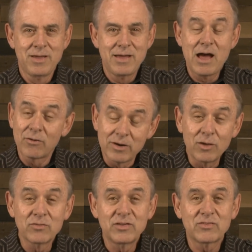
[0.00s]
I'll
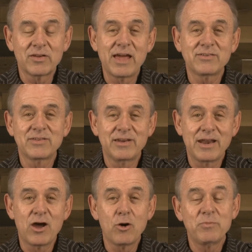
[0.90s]
close this lesson, and I
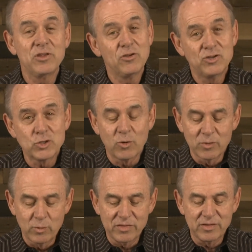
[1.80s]
hope that you join
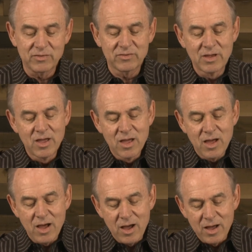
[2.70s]
with us
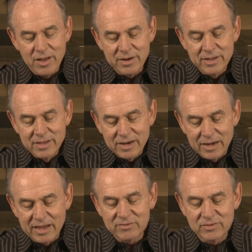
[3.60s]
on
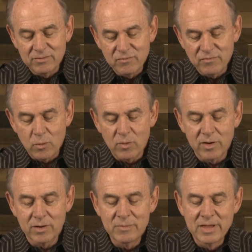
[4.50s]
lesson 4.